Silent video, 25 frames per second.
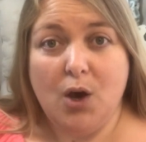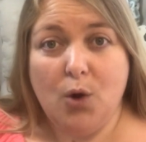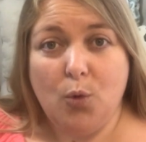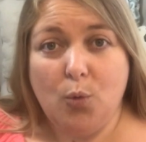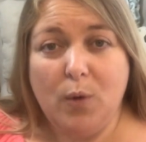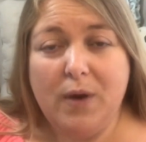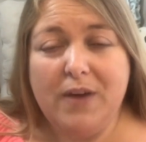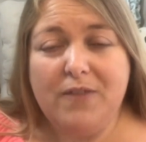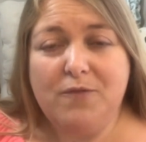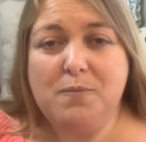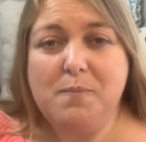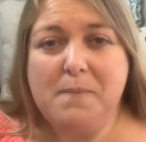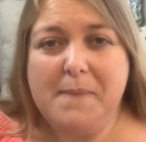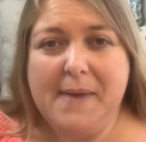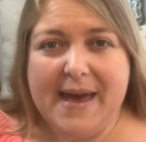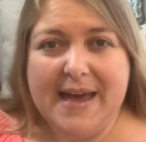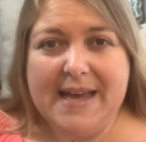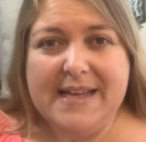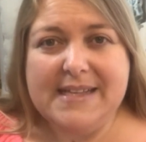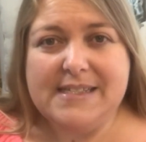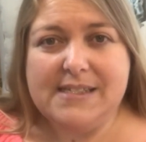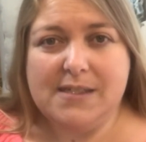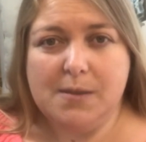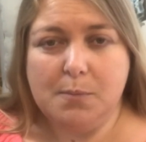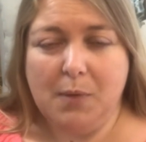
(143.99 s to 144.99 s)
We've
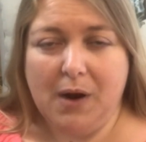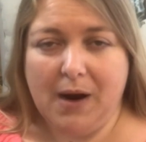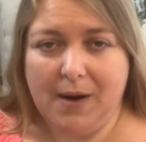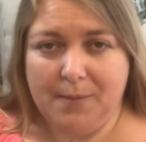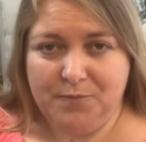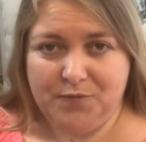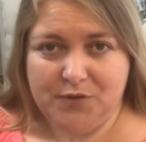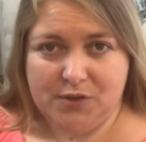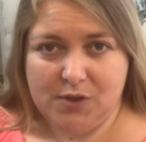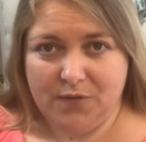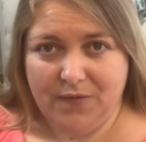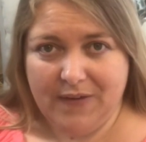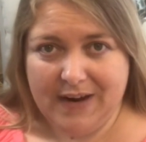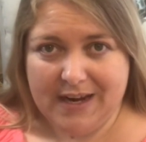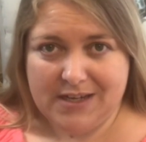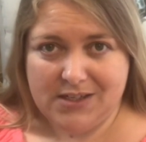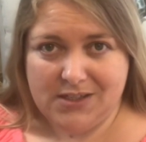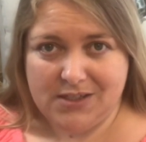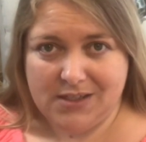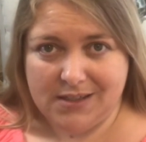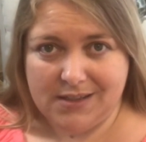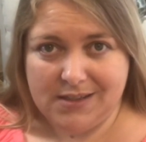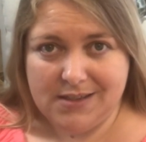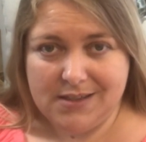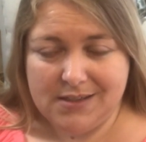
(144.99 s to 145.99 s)
made some
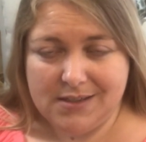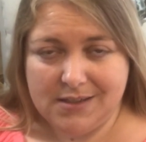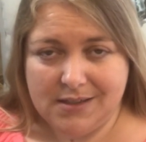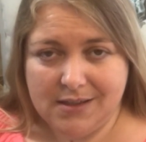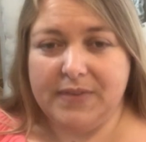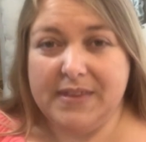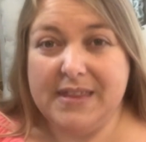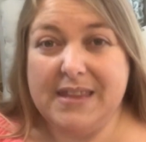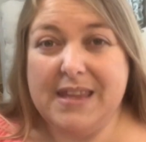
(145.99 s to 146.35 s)
observations.